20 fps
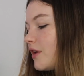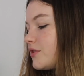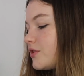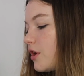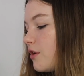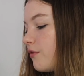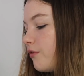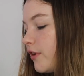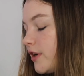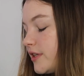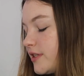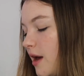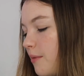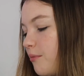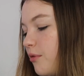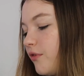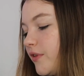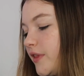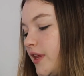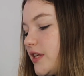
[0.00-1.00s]
So for
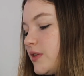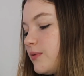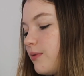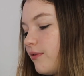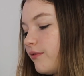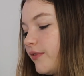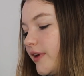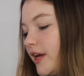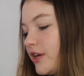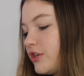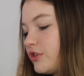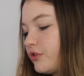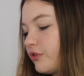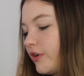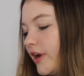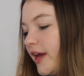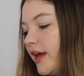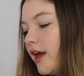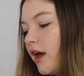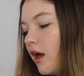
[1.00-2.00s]
example, for this one, for
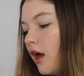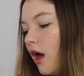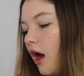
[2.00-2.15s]
history,